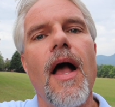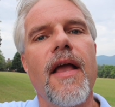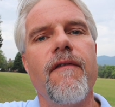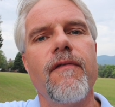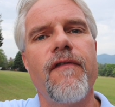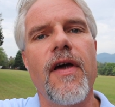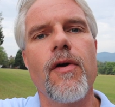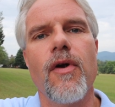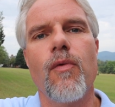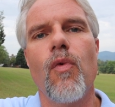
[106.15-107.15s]
A
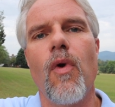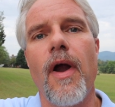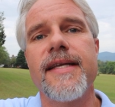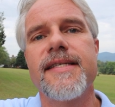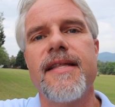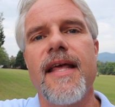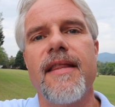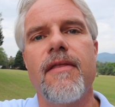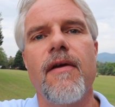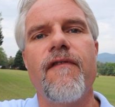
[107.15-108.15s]
Confederate writes
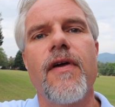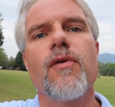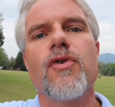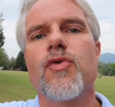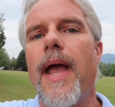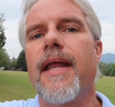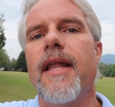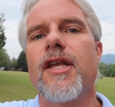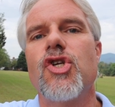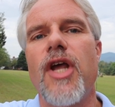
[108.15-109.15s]
that the Federals ran
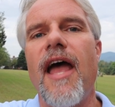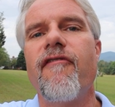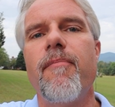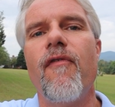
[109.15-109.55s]
like chaff